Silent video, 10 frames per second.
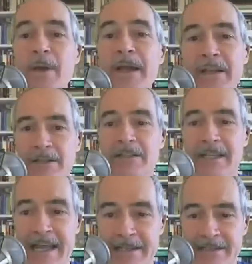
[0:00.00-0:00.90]
quick
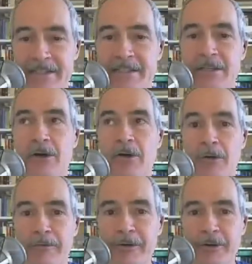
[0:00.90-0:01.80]
glance
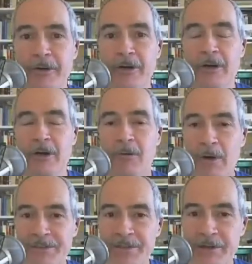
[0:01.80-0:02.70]
over
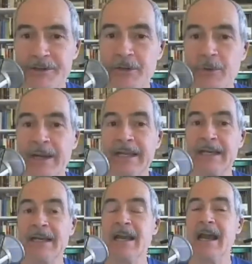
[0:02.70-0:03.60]
what they're
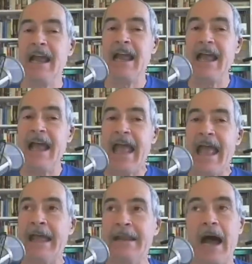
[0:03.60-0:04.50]
doing
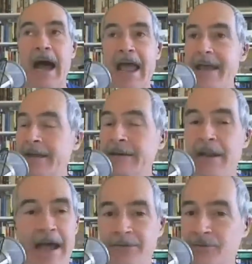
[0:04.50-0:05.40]
and I
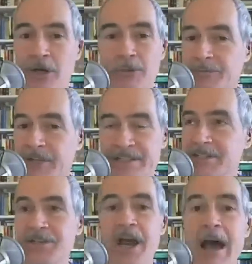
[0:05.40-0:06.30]
and and so this
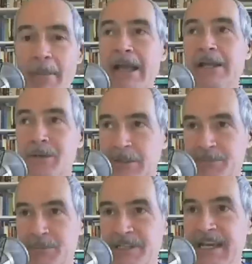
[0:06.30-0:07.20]
is not my
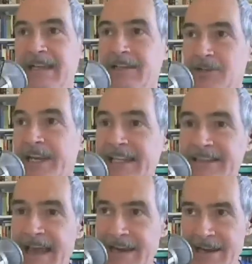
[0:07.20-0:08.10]
endorsement yet. You
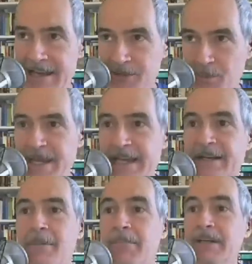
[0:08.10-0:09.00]
get that next
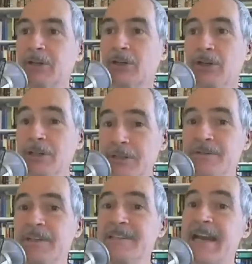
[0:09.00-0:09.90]
week. But the good
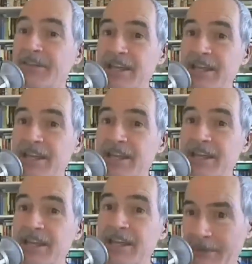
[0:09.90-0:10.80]
news is I think
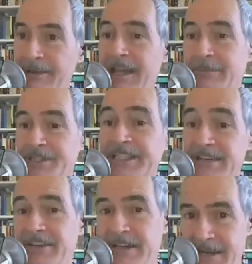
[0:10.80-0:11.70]
I'm going to be able to
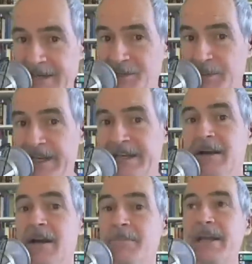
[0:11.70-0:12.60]
give it next
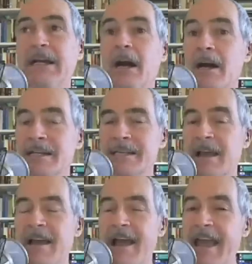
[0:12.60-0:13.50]
week because